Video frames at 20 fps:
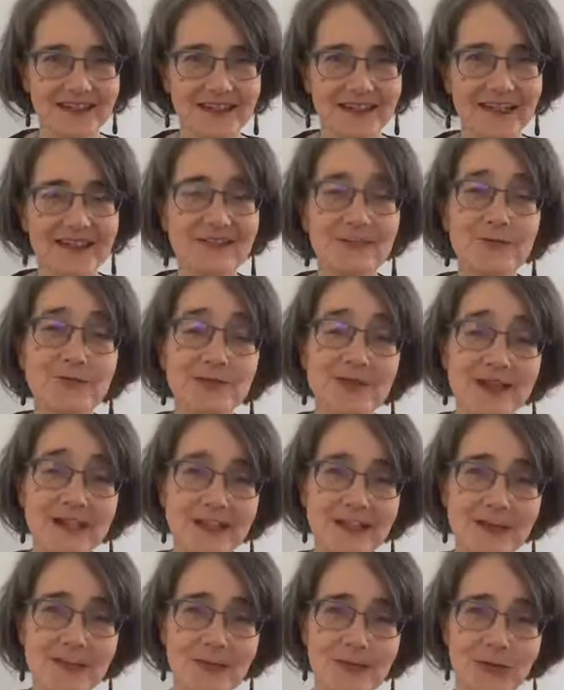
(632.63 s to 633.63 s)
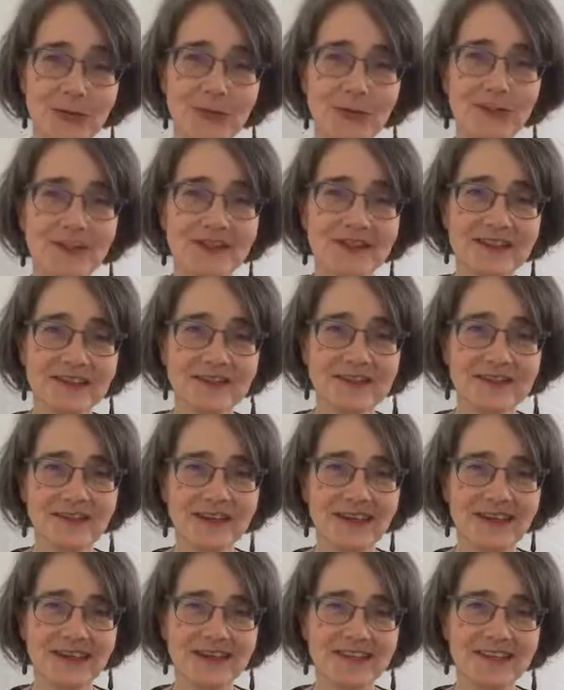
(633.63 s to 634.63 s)
It's really important, in
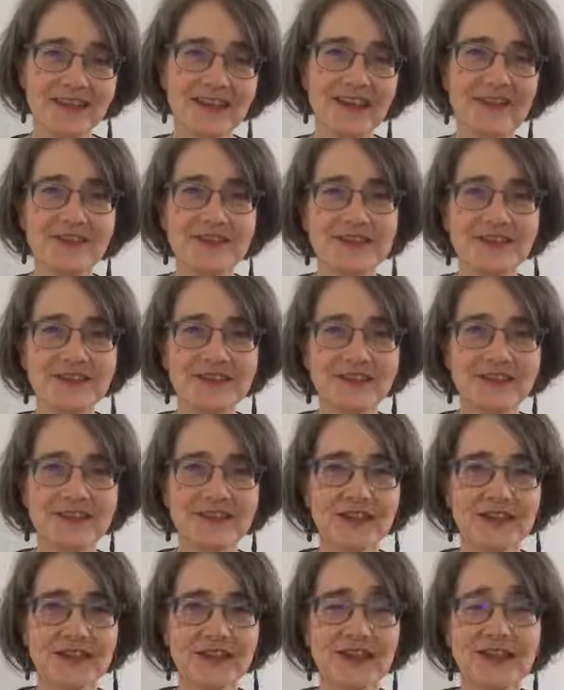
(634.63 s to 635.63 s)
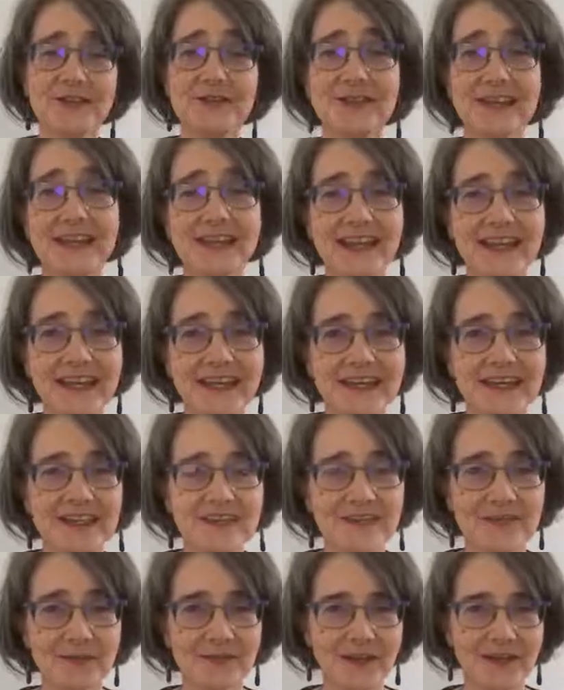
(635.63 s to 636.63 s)
fact, that there isn't even a hint
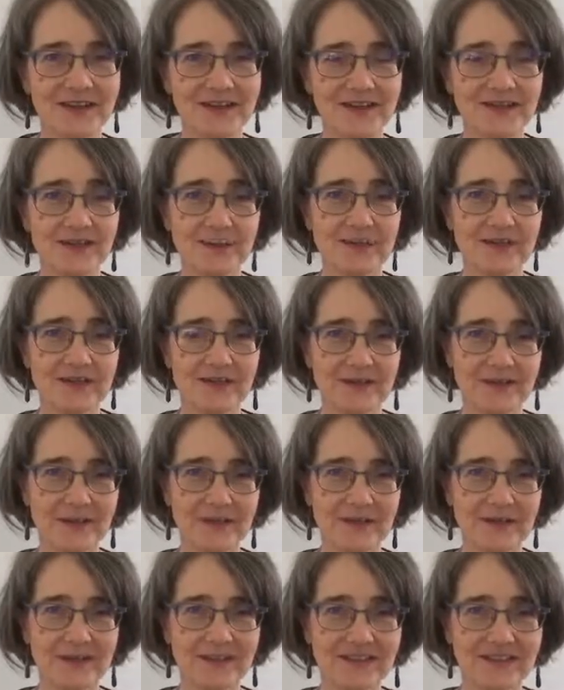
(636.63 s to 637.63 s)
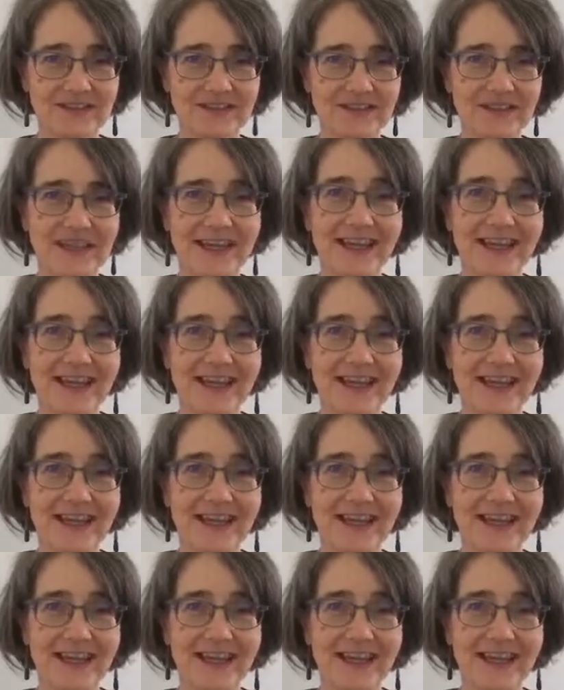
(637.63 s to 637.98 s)
of punishment around this.